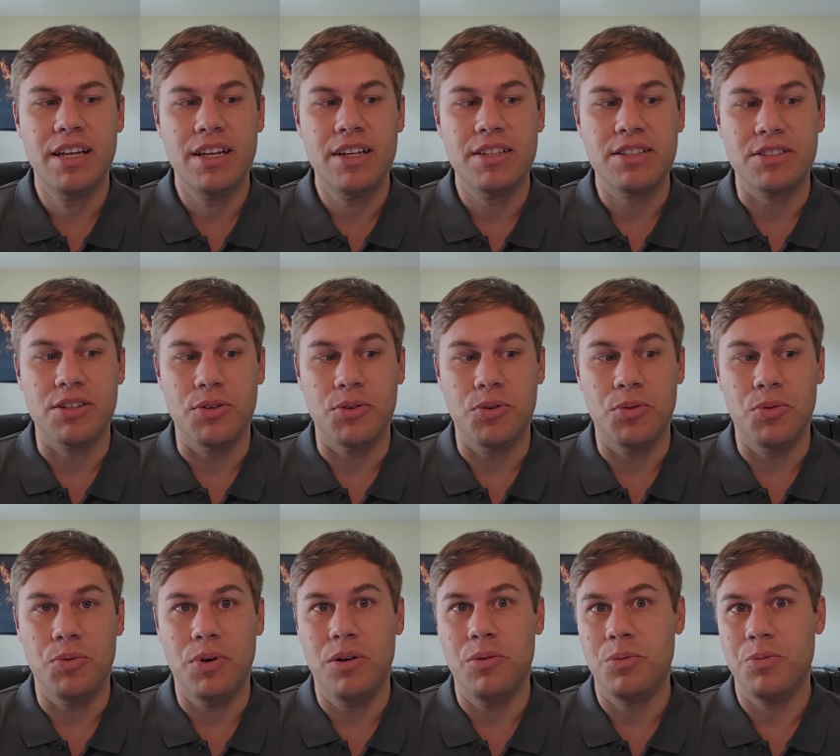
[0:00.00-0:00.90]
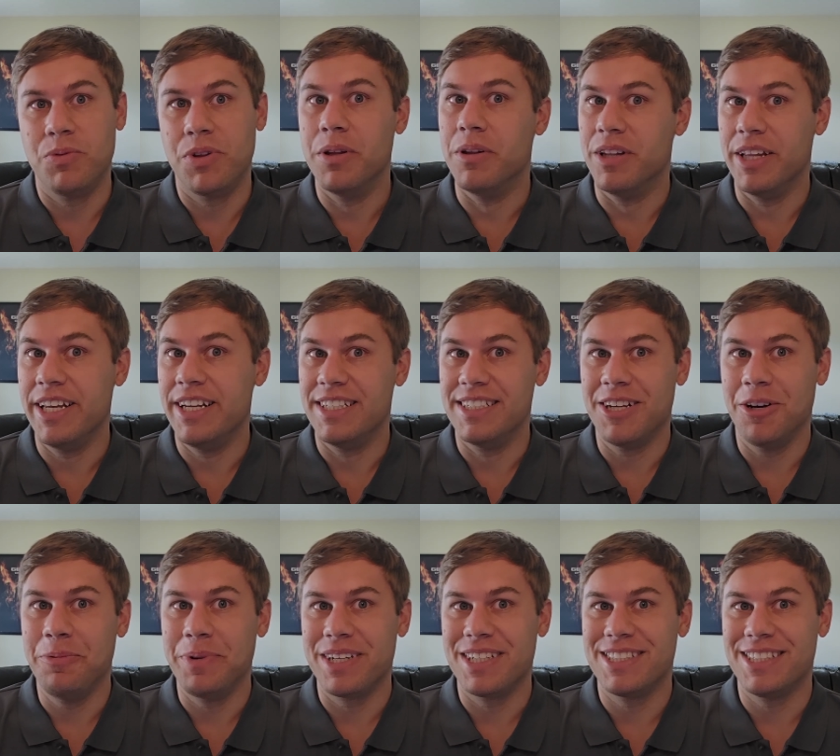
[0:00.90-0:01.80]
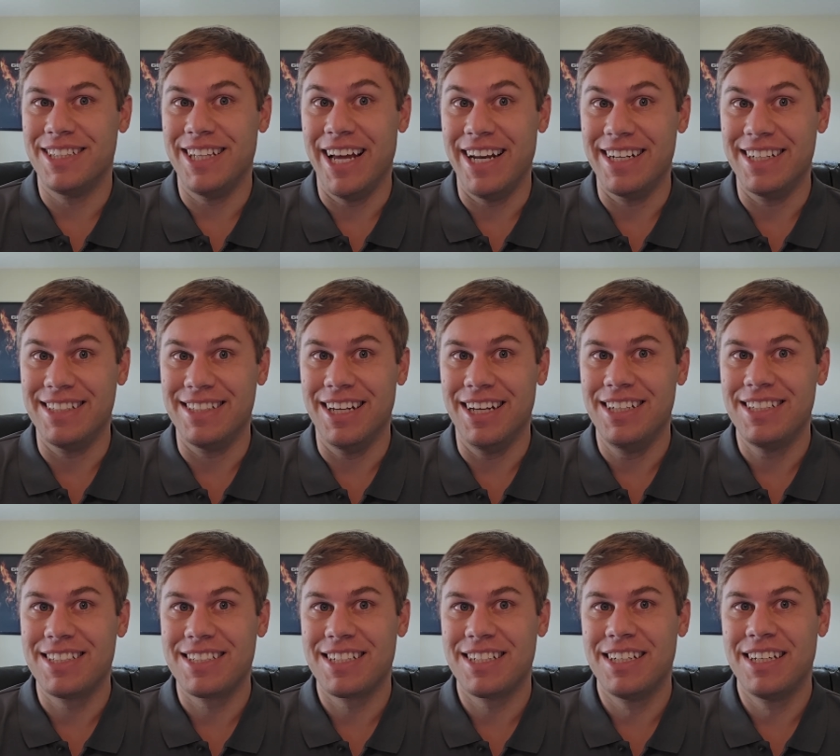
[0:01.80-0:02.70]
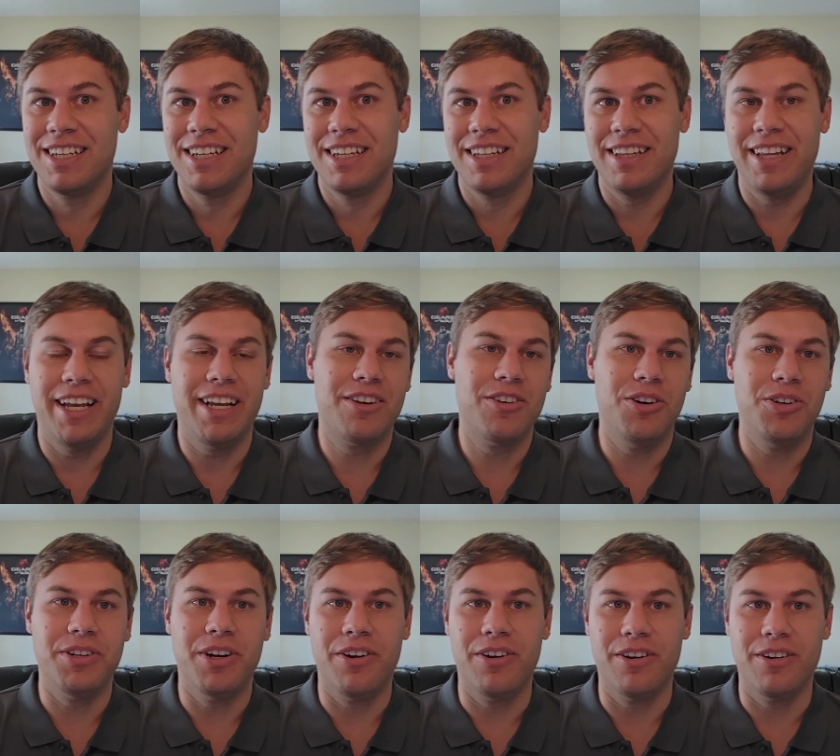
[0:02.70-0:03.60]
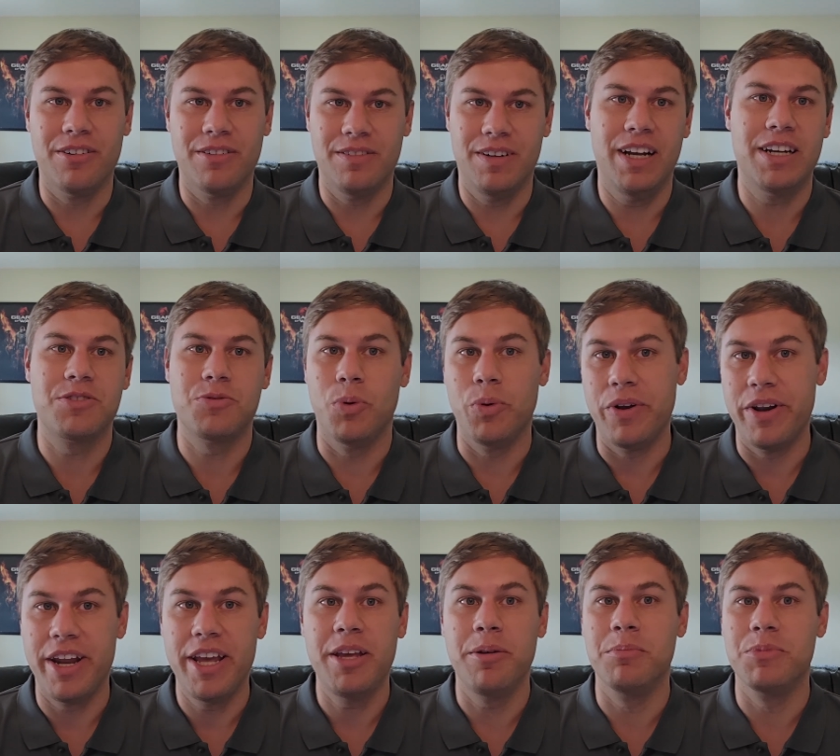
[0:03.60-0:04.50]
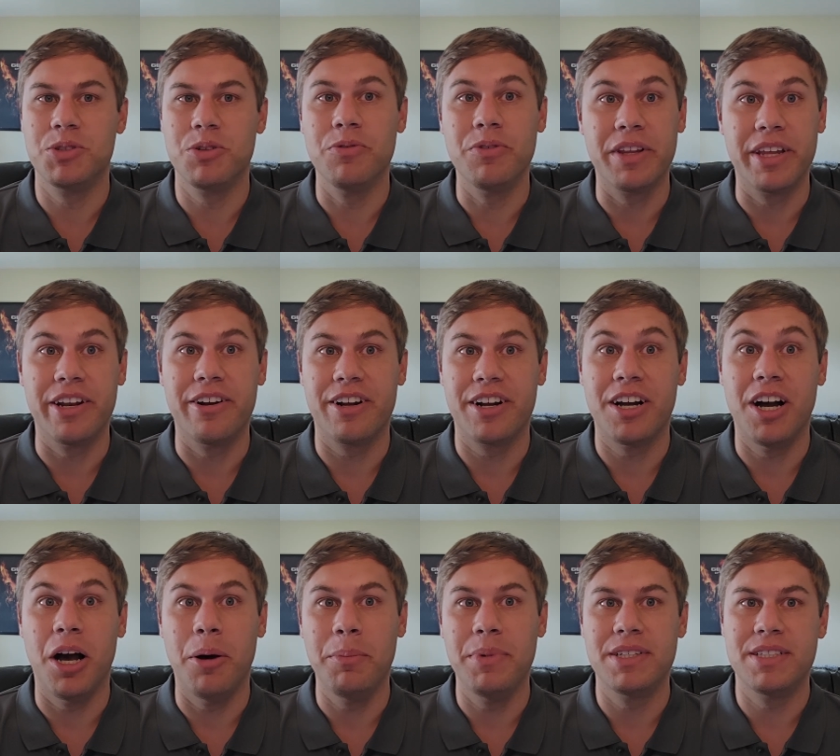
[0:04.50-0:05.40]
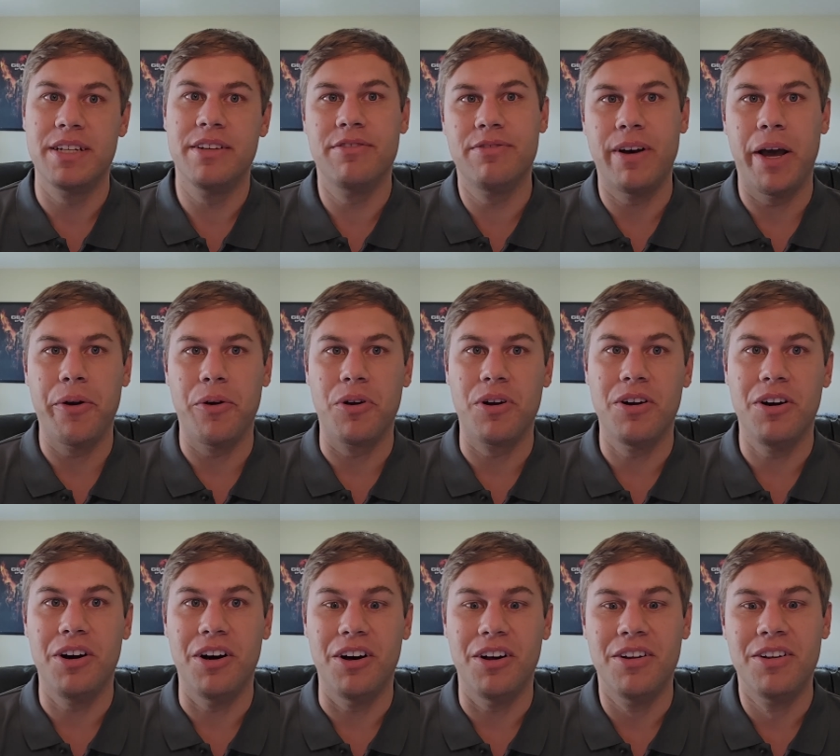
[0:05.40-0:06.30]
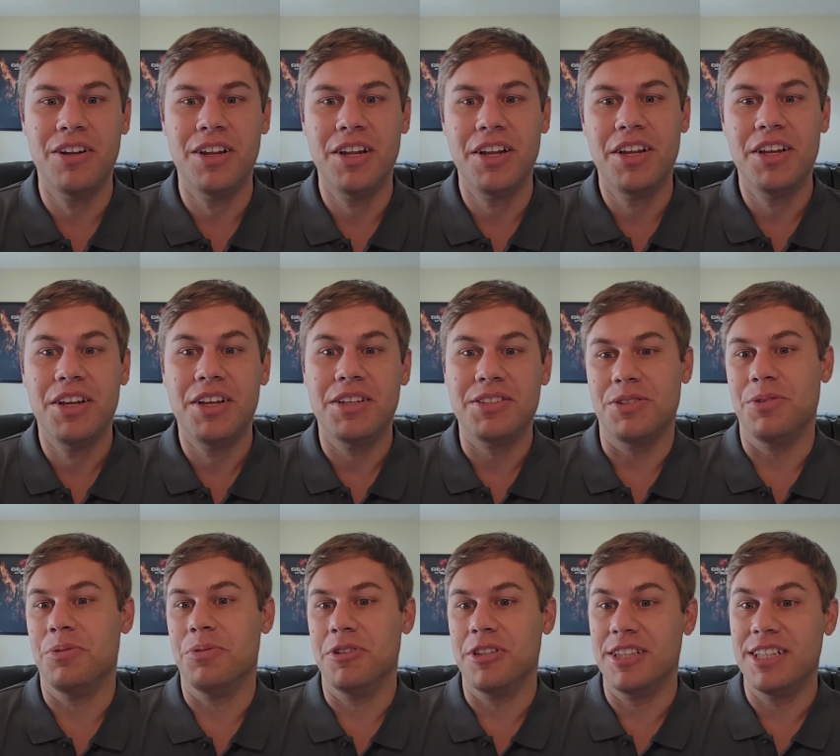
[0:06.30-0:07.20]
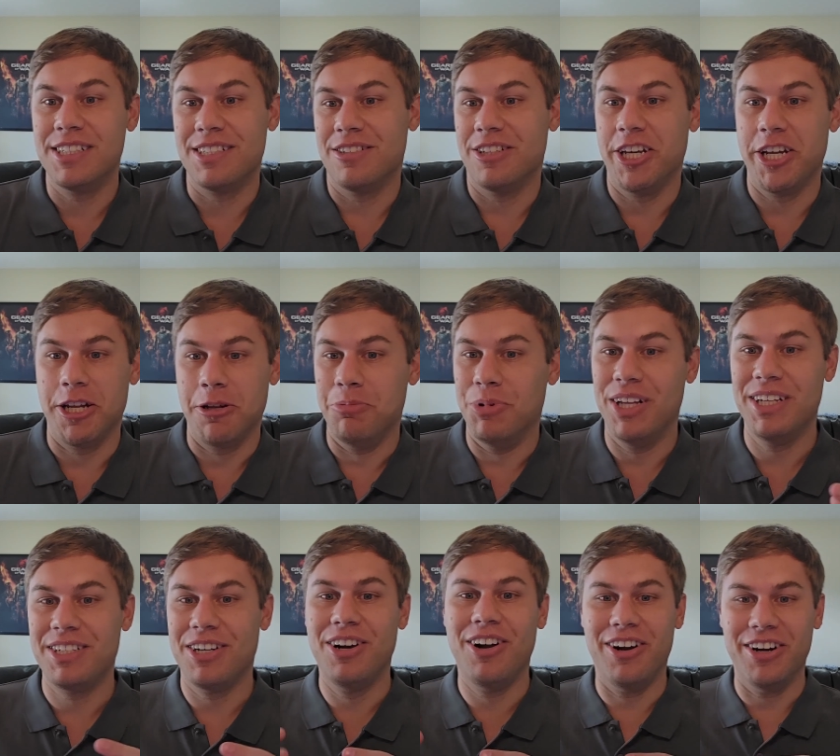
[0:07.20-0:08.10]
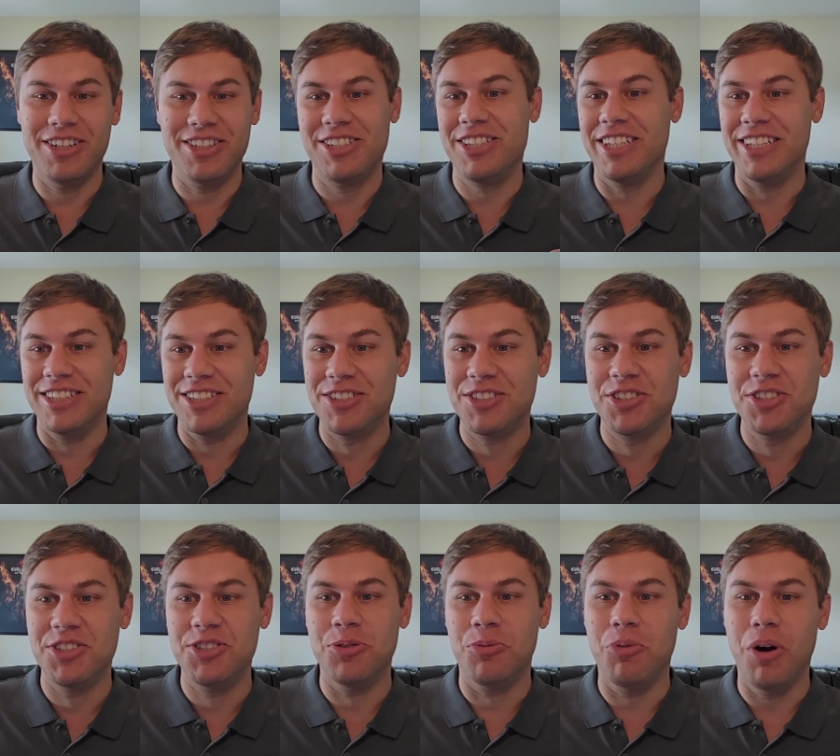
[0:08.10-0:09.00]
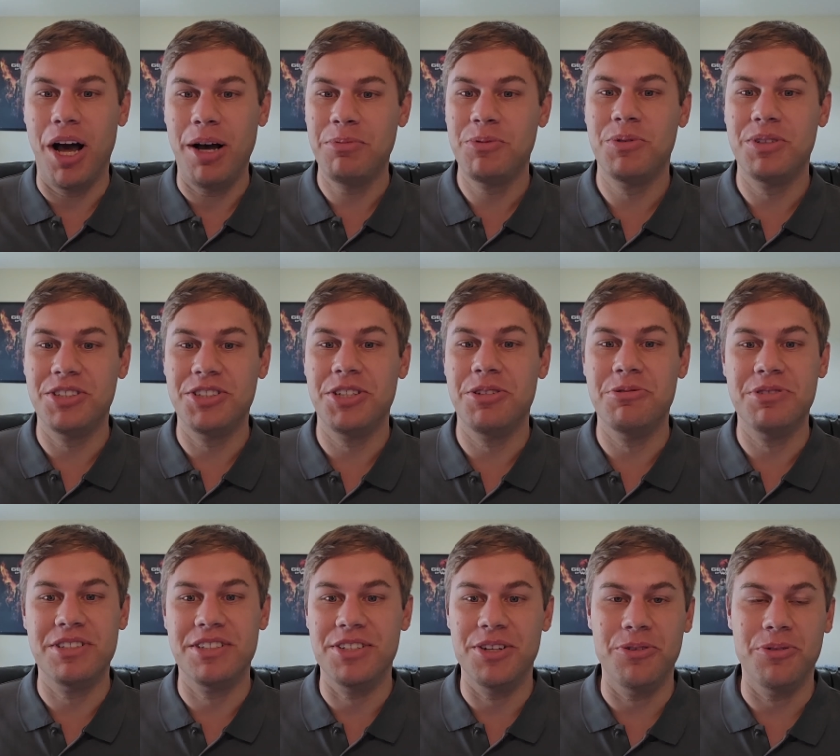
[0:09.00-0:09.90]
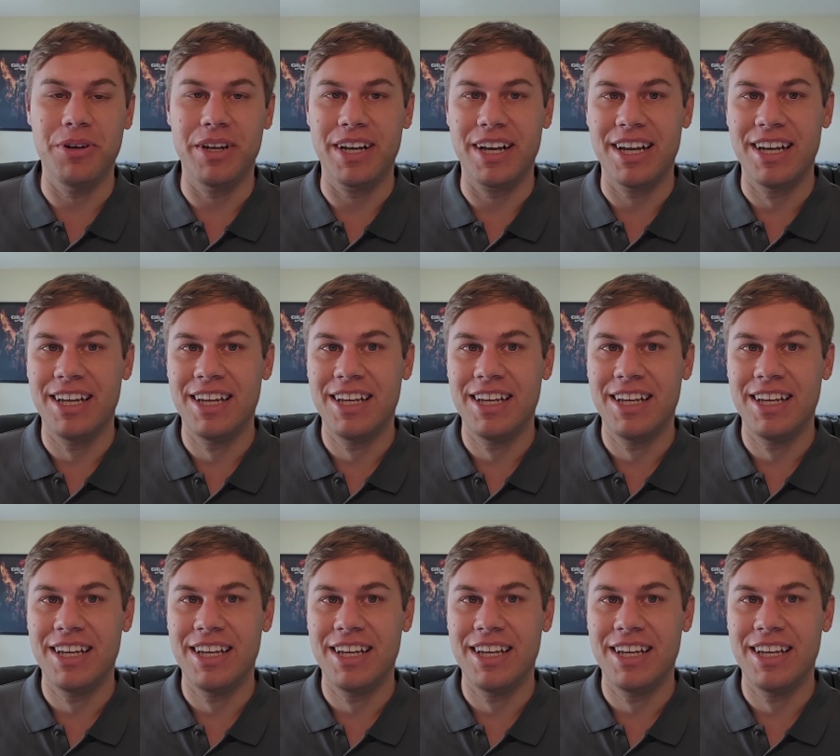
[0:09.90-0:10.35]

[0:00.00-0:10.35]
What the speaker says: So while the lady's helping us at that desk, they called our actual names over the intercom and said final call. So this lady, bless her heart, she dropped what she was doing,